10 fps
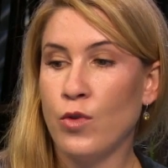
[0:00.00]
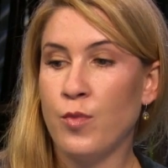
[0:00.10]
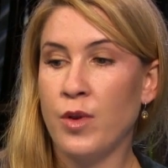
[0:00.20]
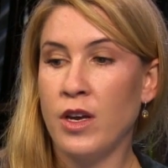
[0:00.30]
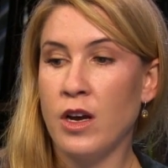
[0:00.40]

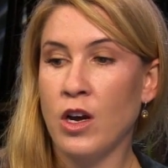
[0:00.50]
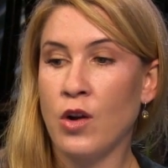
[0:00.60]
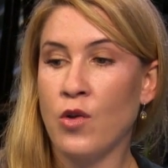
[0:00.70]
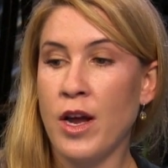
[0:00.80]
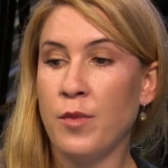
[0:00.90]
Would be there's
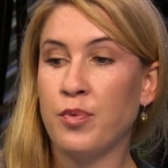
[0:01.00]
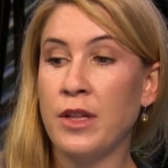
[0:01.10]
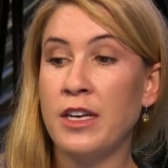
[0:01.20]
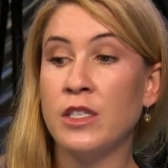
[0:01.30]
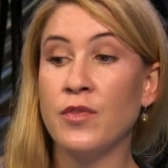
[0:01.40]
no limit.
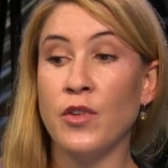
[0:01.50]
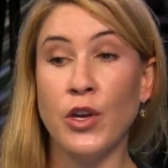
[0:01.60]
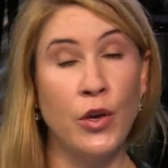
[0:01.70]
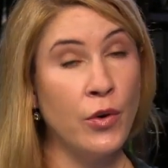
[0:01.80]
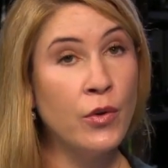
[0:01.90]
place for
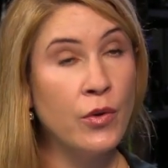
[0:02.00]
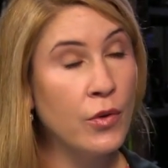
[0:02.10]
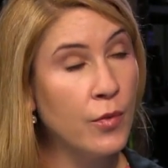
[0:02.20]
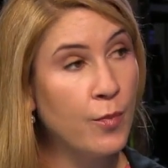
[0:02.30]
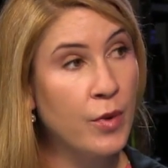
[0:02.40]
you.
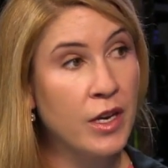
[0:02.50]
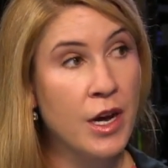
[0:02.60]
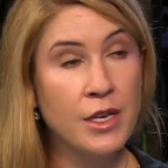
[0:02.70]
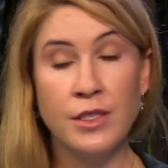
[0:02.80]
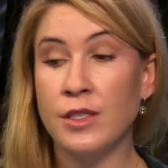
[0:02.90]
Yeah.
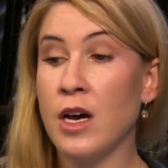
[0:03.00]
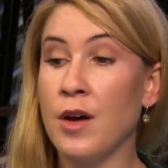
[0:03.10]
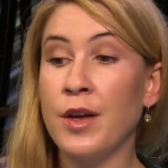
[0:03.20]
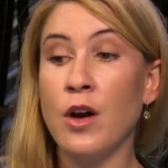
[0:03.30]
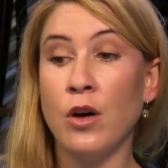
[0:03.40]
Because
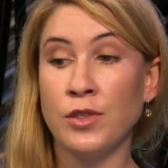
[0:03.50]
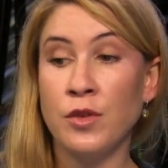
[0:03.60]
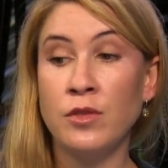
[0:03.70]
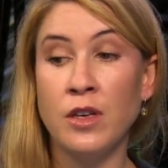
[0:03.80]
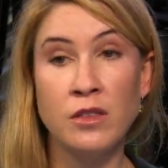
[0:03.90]
uh, it
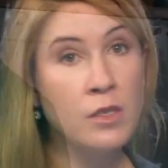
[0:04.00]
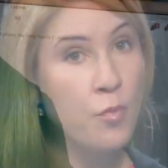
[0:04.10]
also does